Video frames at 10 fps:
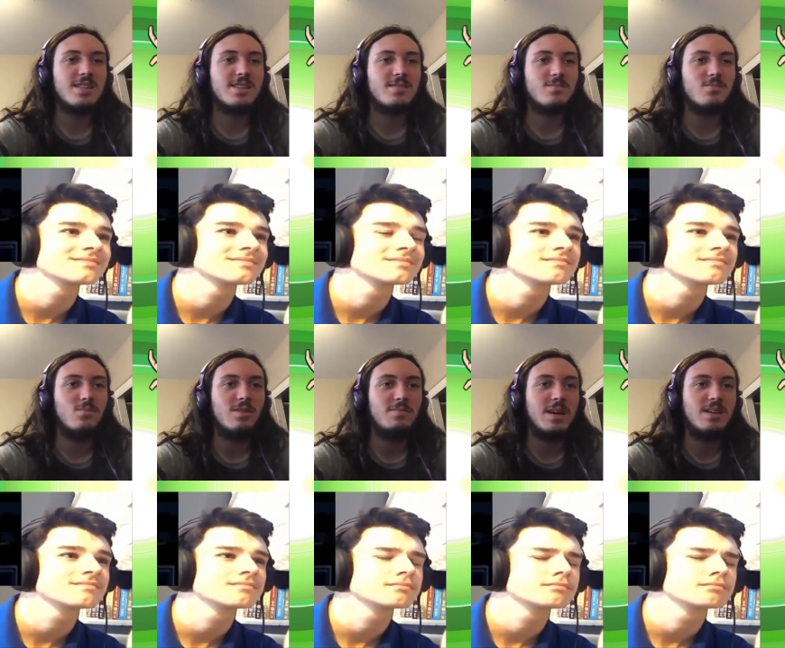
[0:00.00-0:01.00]
Speaker 1: that's
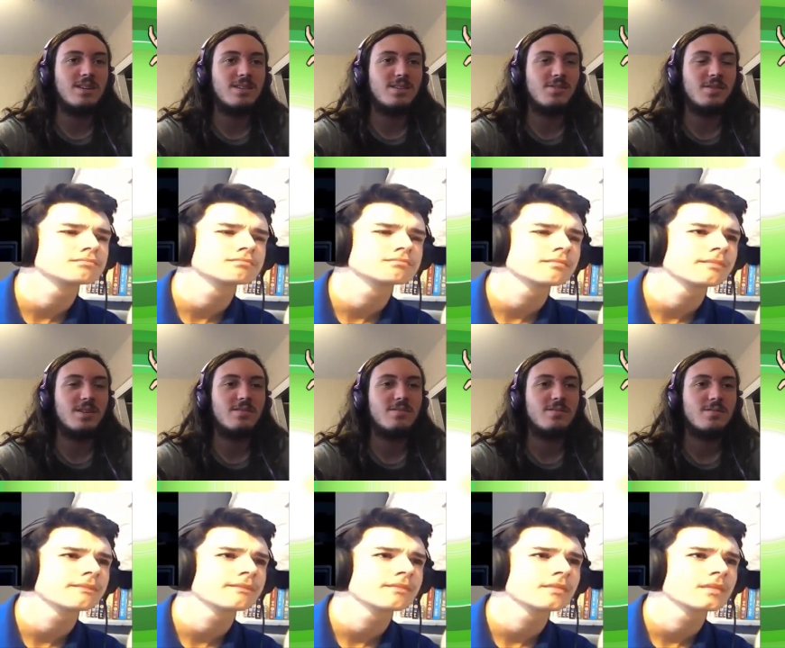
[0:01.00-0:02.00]
what Ben's doing.
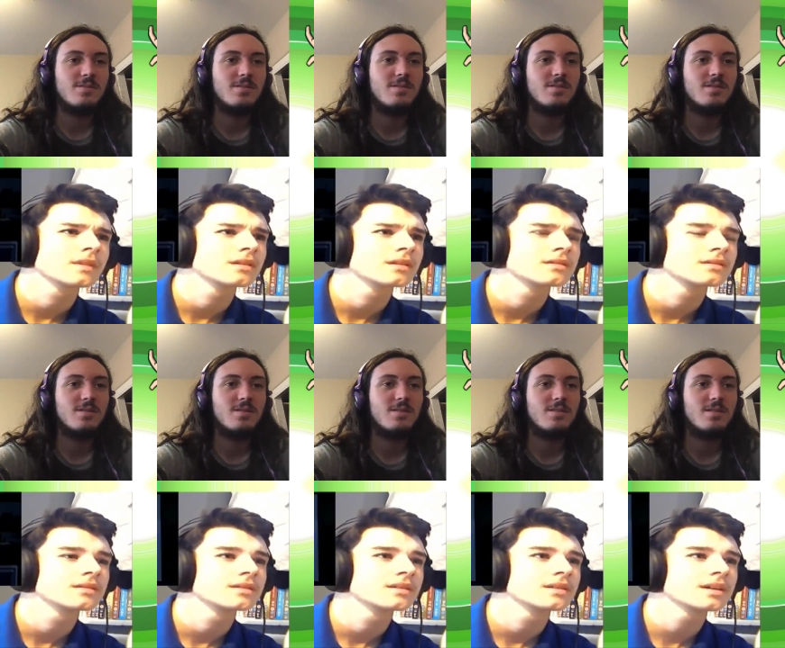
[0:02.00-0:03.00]

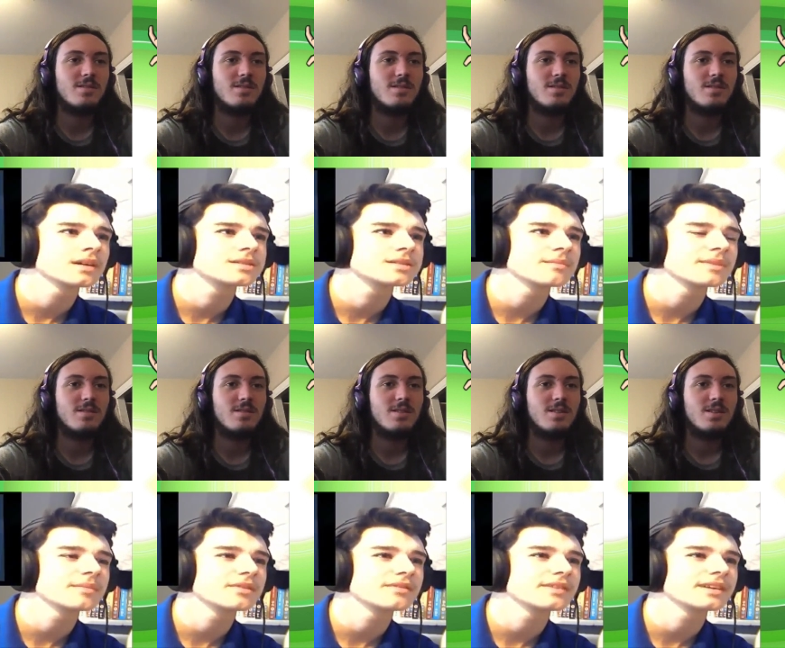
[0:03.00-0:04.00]
Speaker 2: Oh,
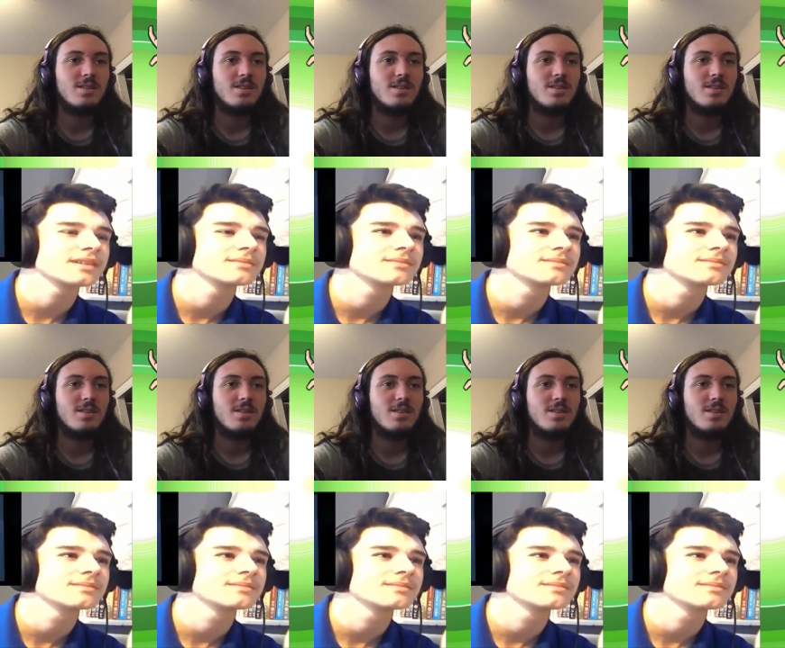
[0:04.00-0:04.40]
zombie movie.